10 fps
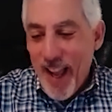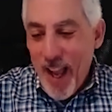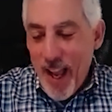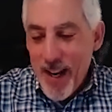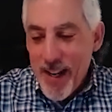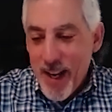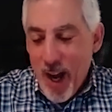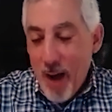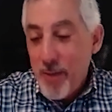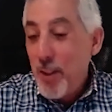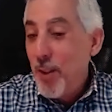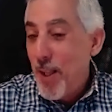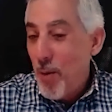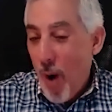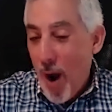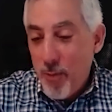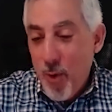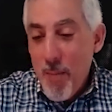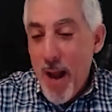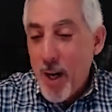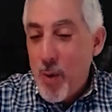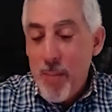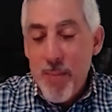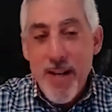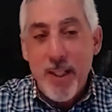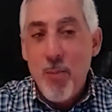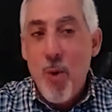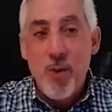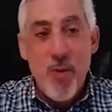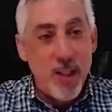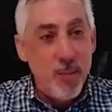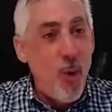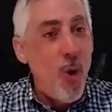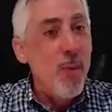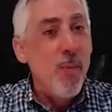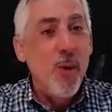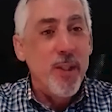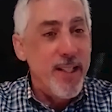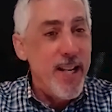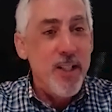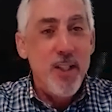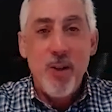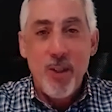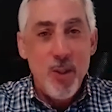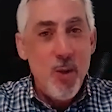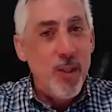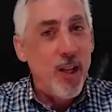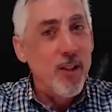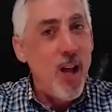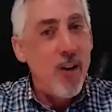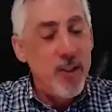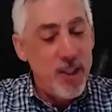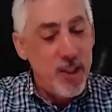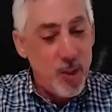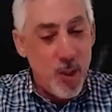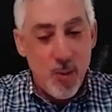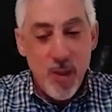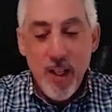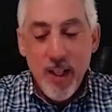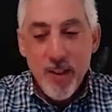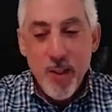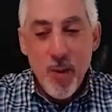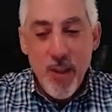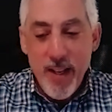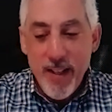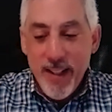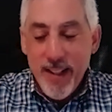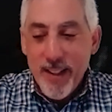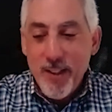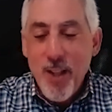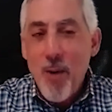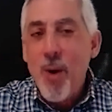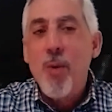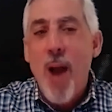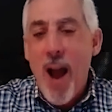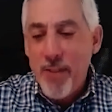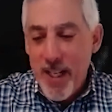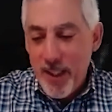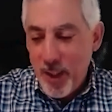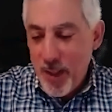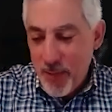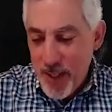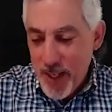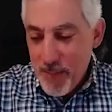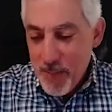And obviously, the wide format equipment, it's more transportable, it's easier, it's new technology. So the center of gravity shifted.